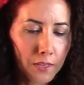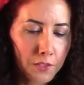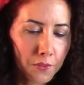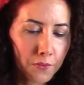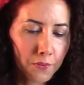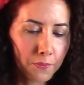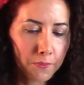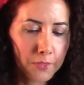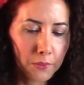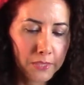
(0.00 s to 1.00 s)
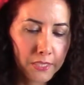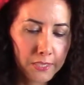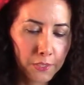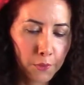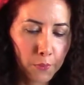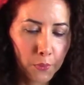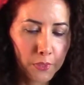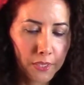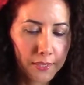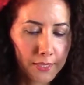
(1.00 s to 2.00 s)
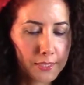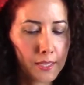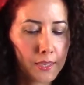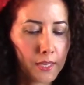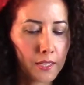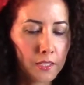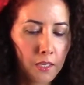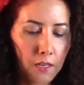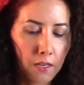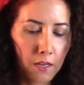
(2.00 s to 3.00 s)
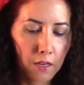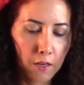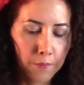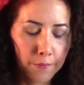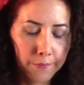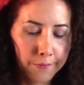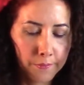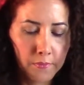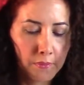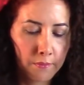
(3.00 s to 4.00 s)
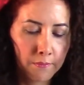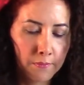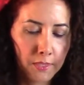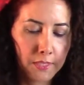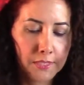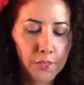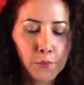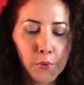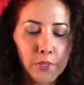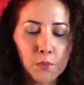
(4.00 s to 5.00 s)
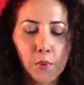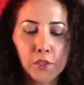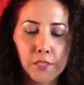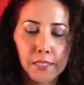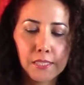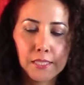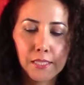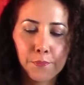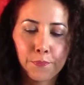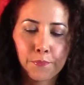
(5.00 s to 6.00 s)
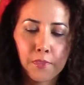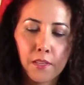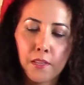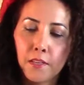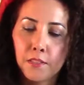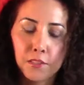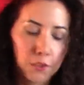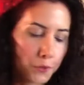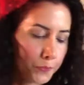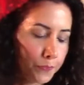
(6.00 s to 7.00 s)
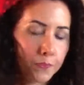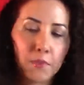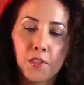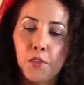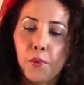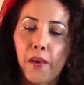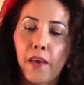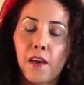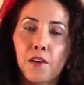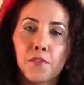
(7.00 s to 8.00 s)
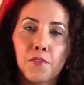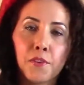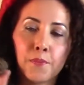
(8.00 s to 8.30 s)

of tea ceremony and things like that. The ceremony is watching the tea. So you have